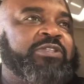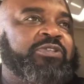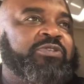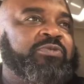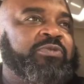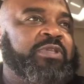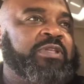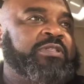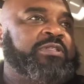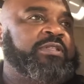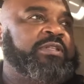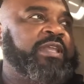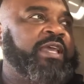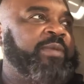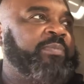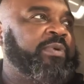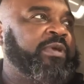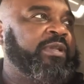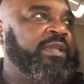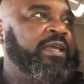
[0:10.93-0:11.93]
to do this and
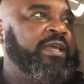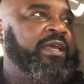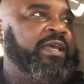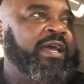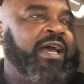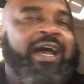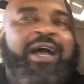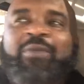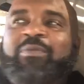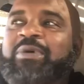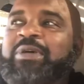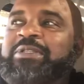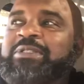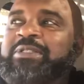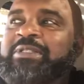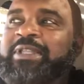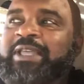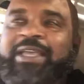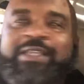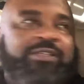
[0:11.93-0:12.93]
that, but I
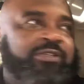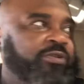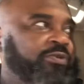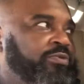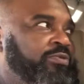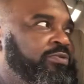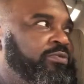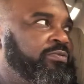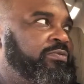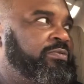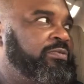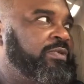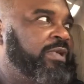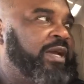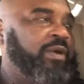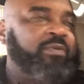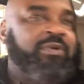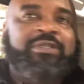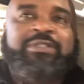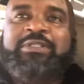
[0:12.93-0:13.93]
wasn't that dude. I
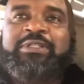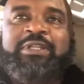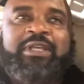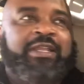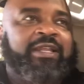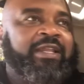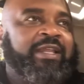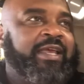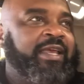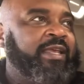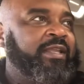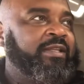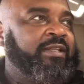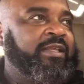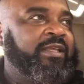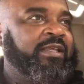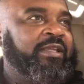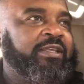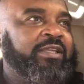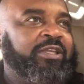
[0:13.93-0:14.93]
mm-hmm. wasn't none of that.
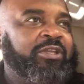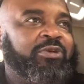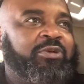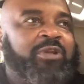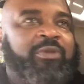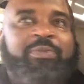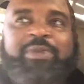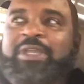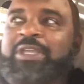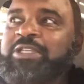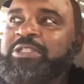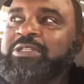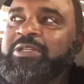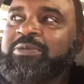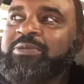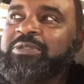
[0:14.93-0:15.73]
You know what I mean? To,